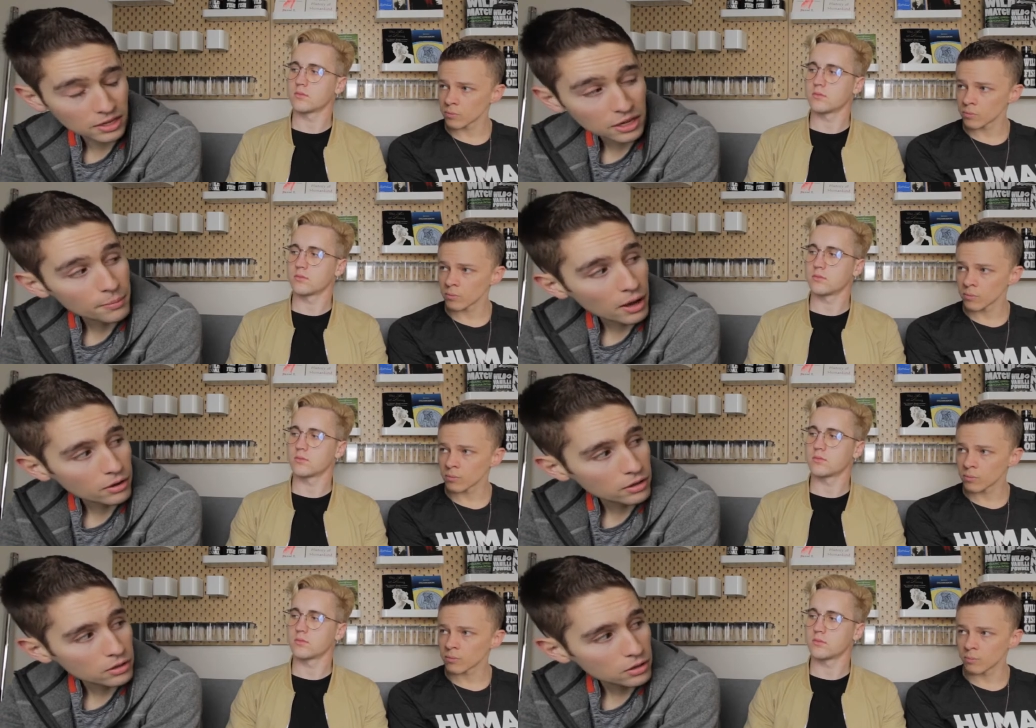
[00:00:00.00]
Speaker 1: think
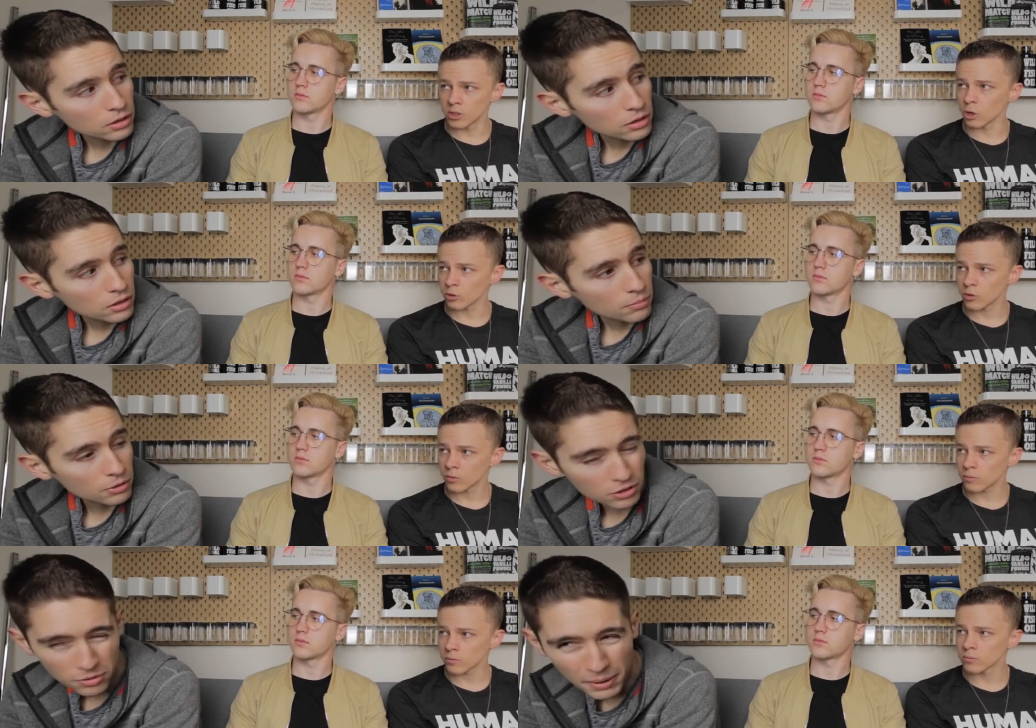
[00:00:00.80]
about it, but don't do it.
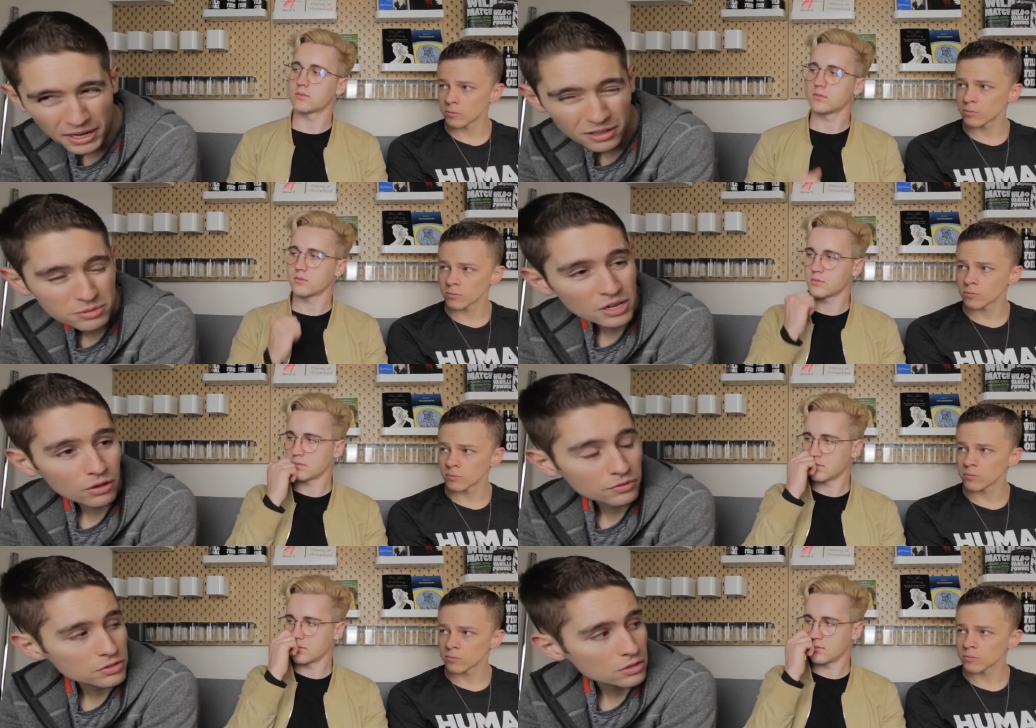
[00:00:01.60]
But then debating
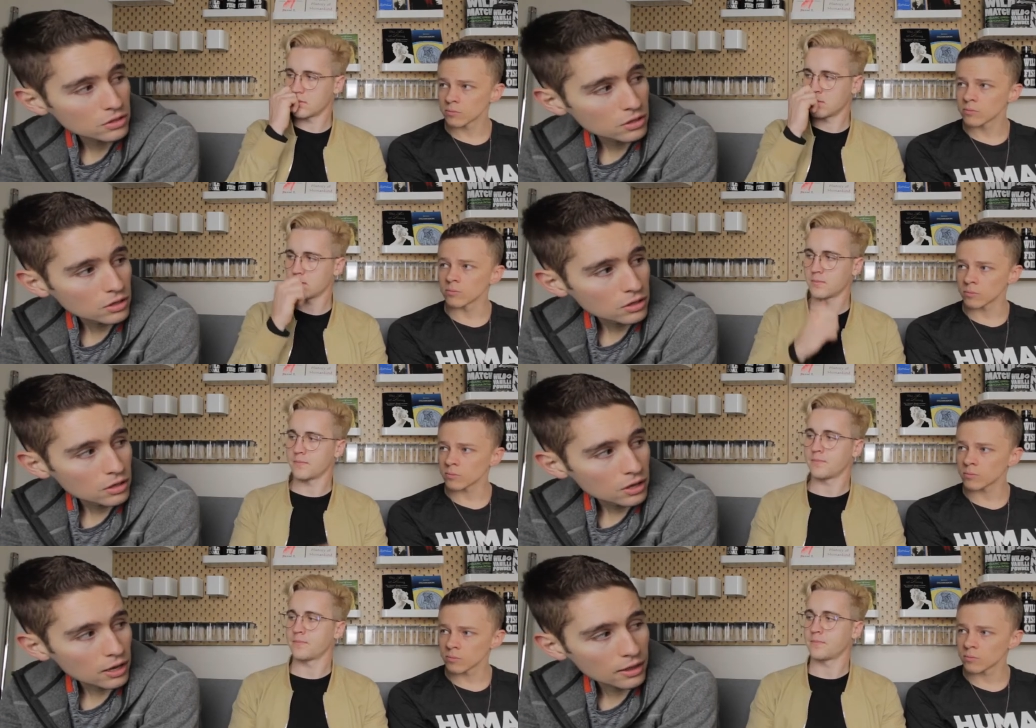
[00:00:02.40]
themselves. Mm-hmm
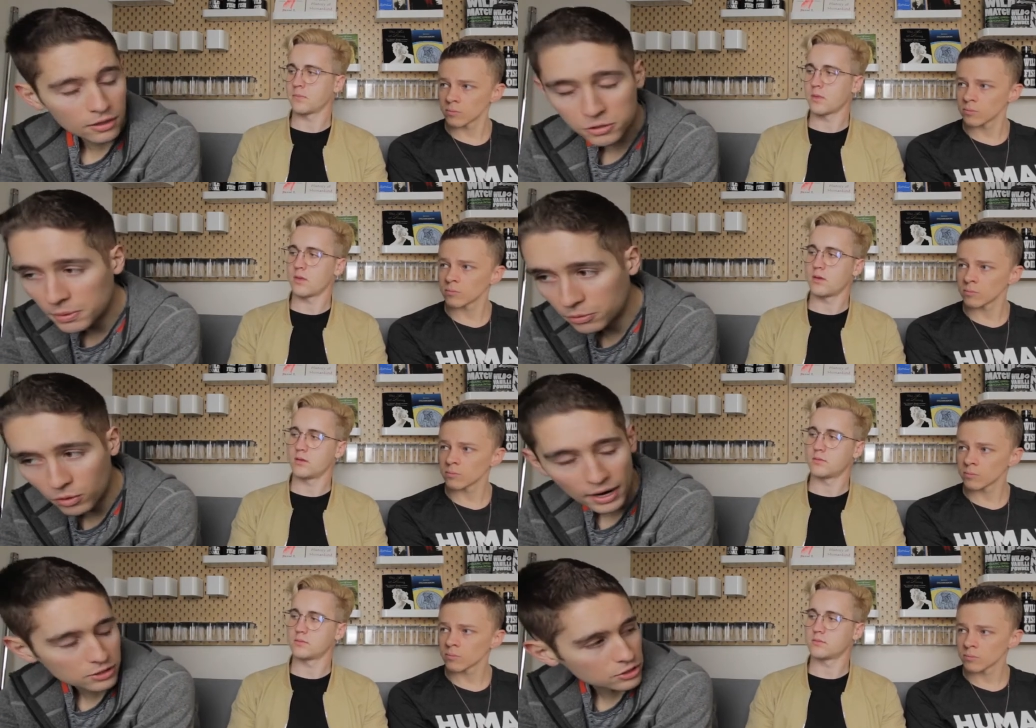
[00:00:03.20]
and then there's people who
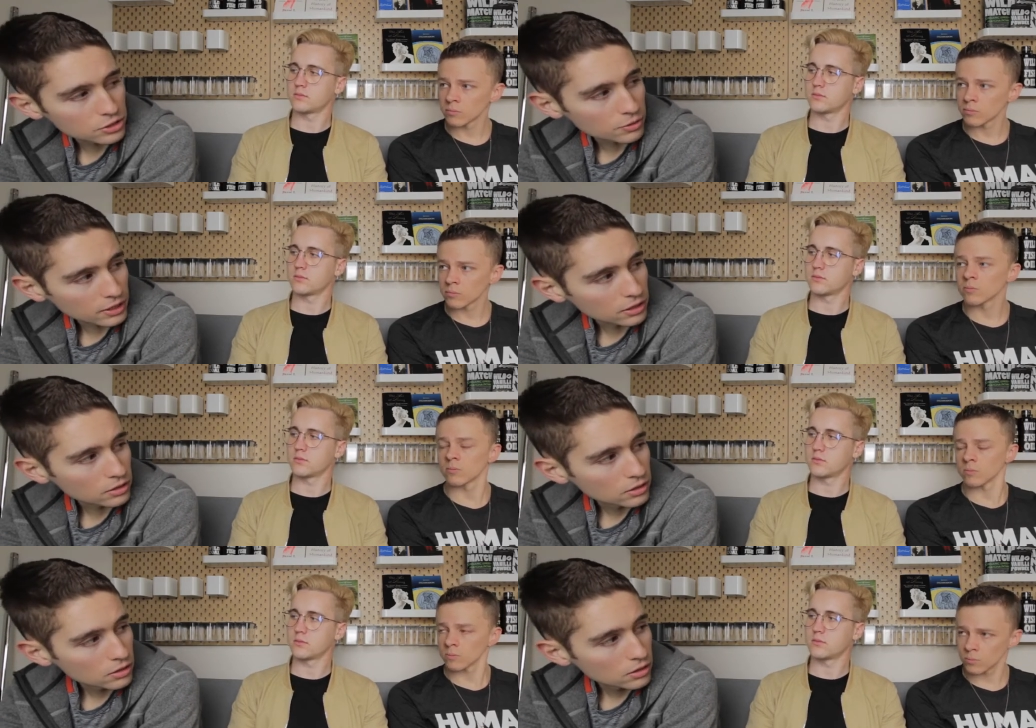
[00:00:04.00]
are actually doing
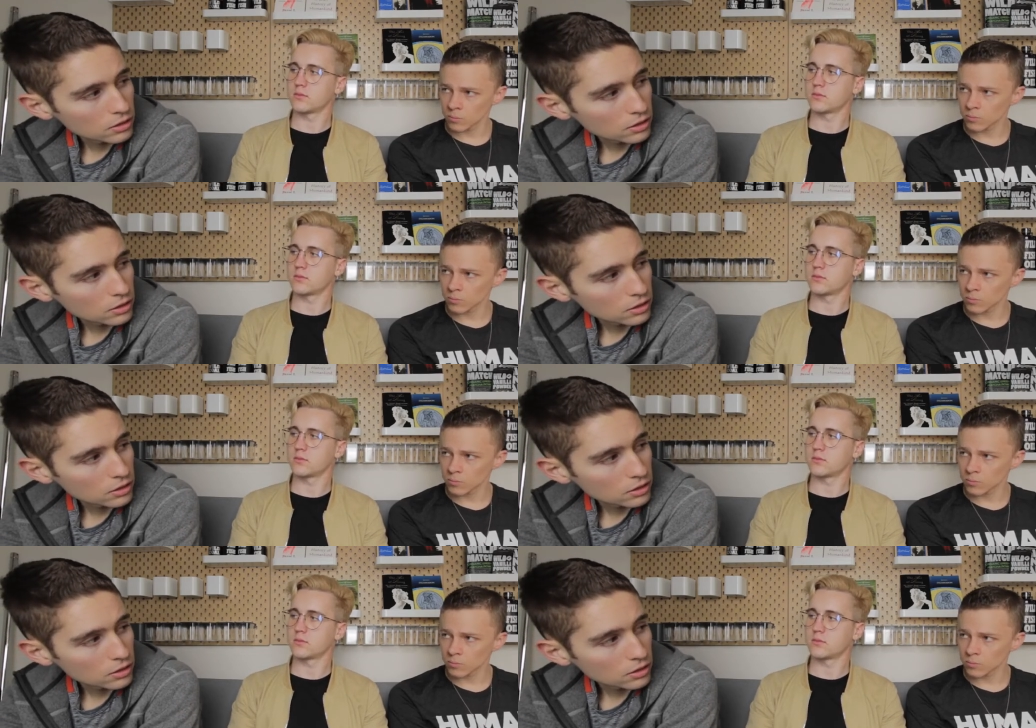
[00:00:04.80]
it. Mm-hmm.